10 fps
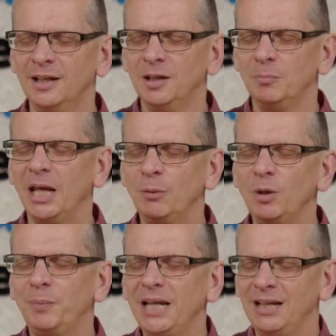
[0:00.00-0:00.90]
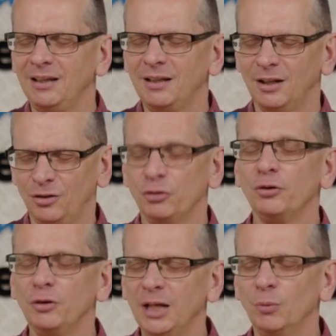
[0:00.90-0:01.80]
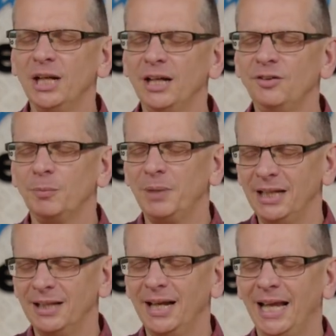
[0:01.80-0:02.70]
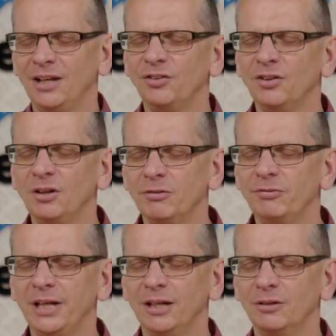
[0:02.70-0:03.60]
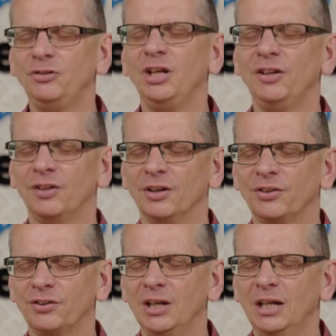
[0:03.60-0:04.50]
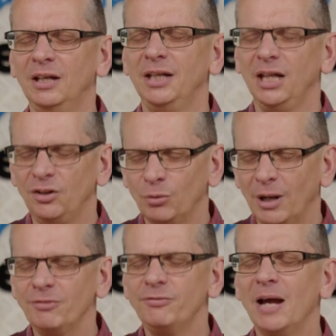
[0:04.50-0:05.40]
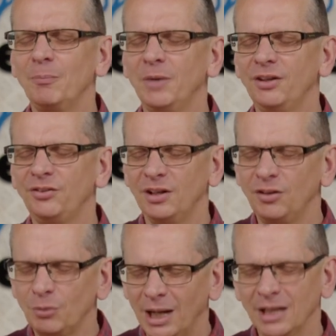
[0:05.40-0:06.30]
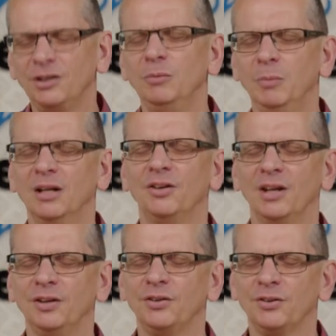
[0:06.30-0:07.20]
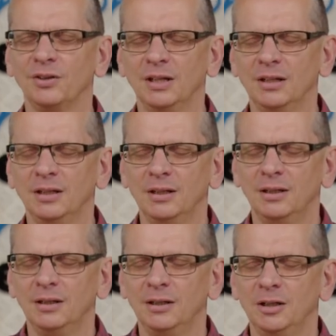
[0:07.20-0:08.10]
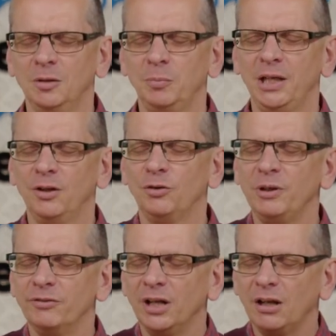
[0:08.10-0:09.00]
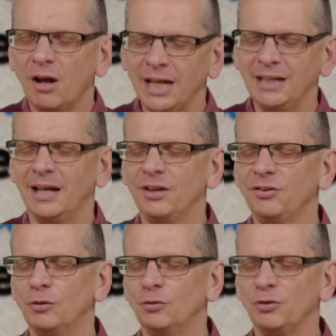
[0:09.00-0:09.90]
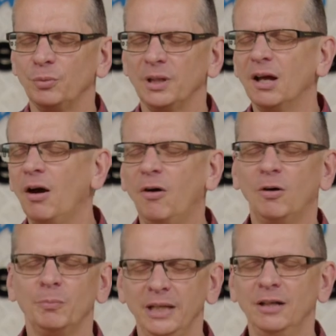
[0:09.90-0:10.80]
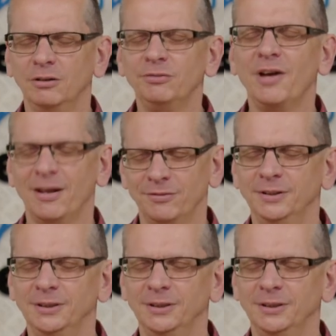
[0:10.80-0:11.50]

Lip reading: May we be truly willing to be the hands and the feet of Jesus into our families, into our communities, because we've aligned ourselves with the heartbeat of heaven.